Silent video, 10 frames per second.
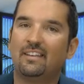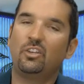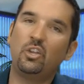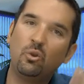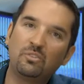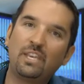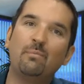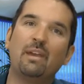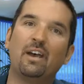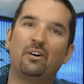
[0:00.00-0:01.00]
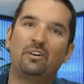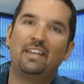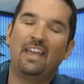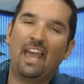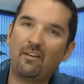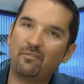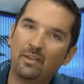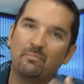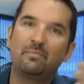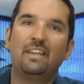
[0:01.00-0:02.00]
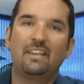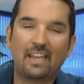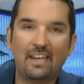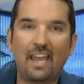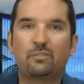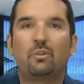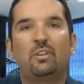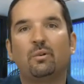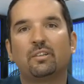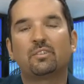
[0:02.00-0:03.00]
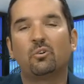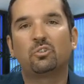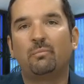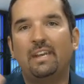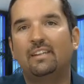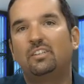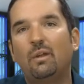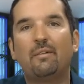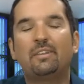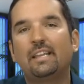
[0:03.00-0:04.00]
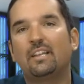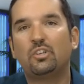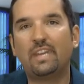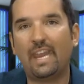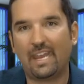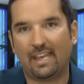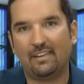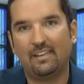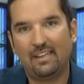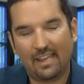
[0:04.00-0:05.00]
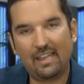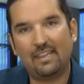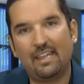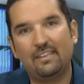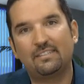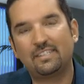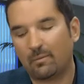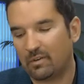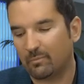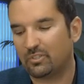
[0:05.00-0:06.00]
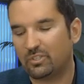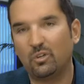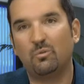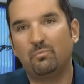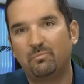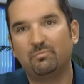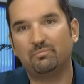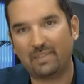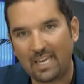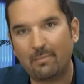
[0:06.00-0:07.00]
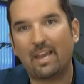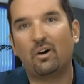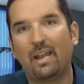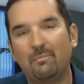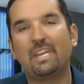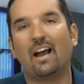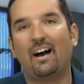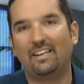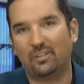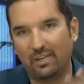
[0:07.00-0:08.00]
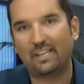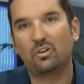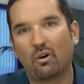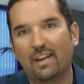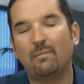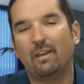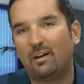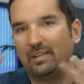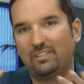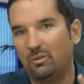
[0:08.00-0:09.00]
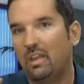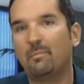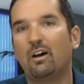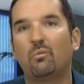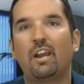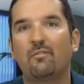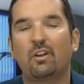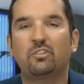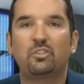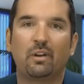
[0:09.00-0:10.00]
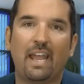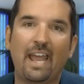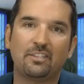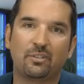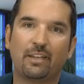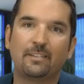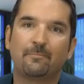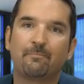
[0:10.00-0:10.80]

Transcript: Use email. Have them connect with you on social media. Do everything that you can in step number two, email and beyond. Don't ignore email, but do email and whatever else you want to add to it.